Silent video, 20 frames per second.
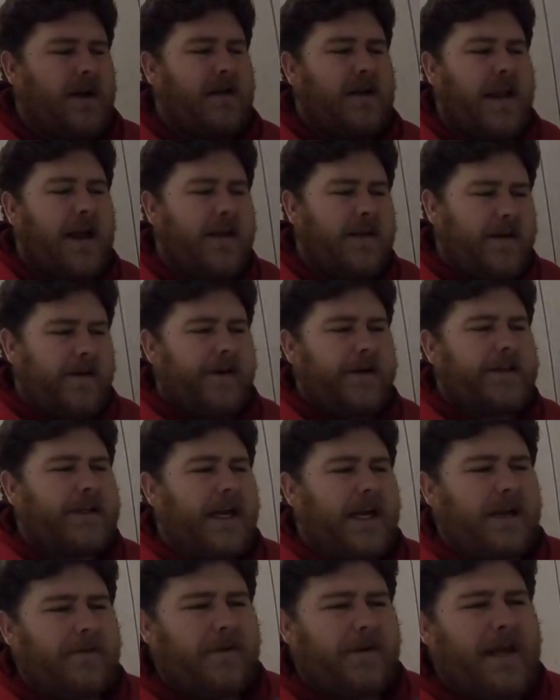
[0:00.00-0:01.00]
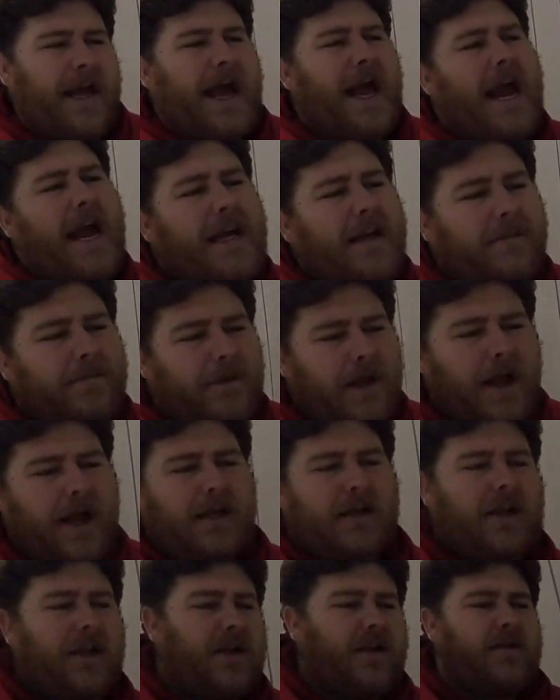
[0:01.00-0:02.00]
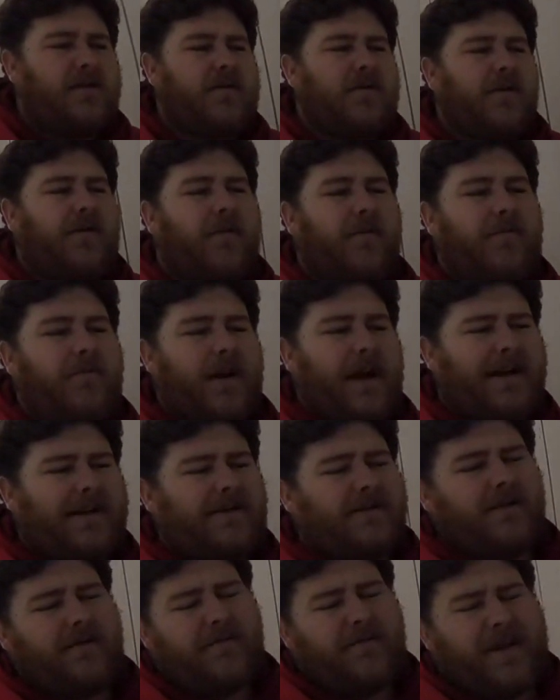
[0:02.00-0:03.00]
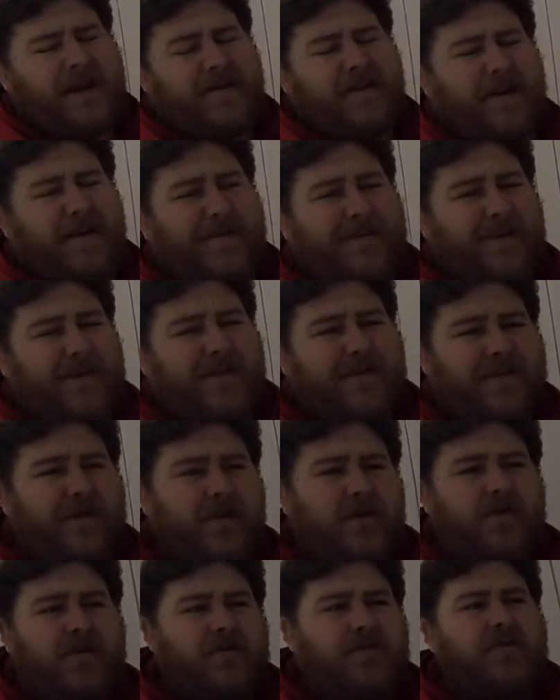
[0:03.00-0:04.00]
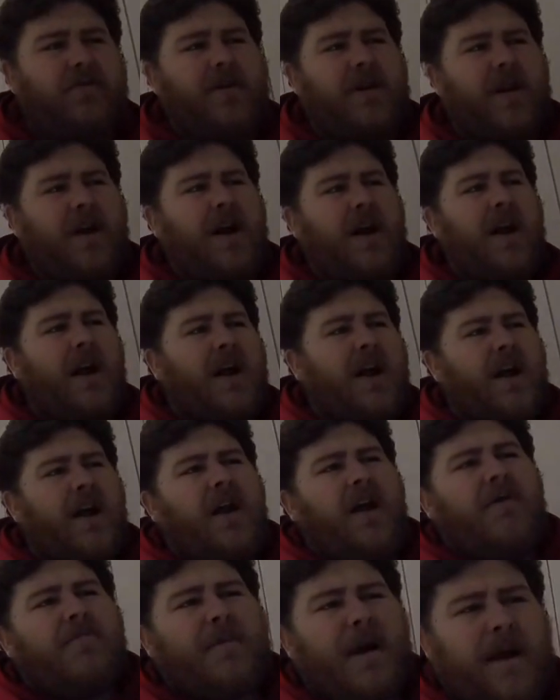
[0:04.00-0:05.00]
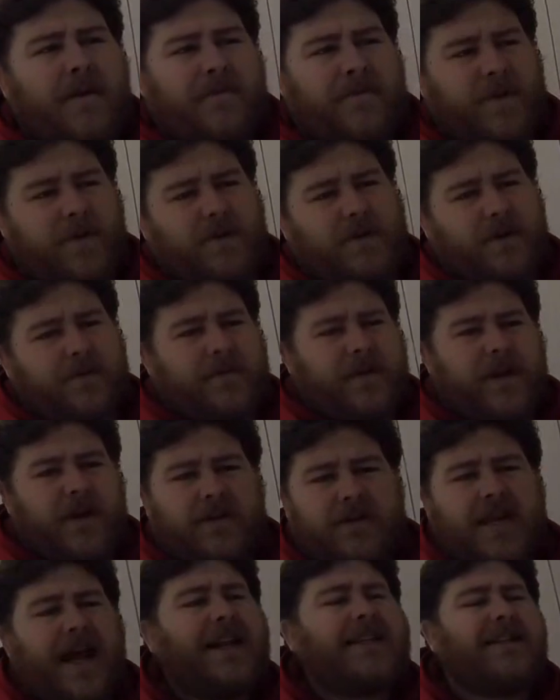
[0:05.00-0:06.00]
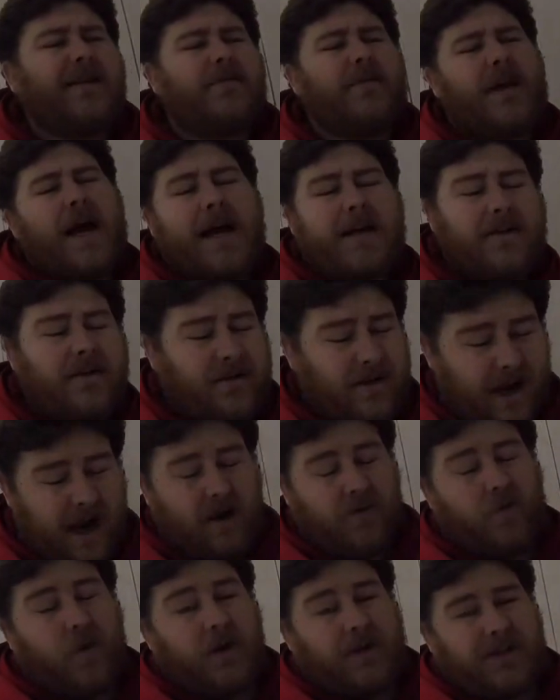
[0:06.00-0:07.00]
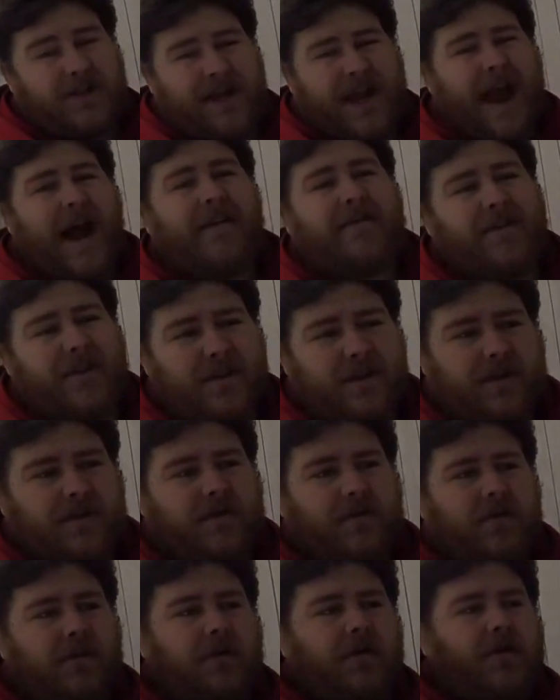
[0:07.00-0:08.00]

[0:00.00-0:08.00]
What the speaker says: that irritated me, that I had to block the user from actually being able to view my future videos. And that's something that I do not want to have to do.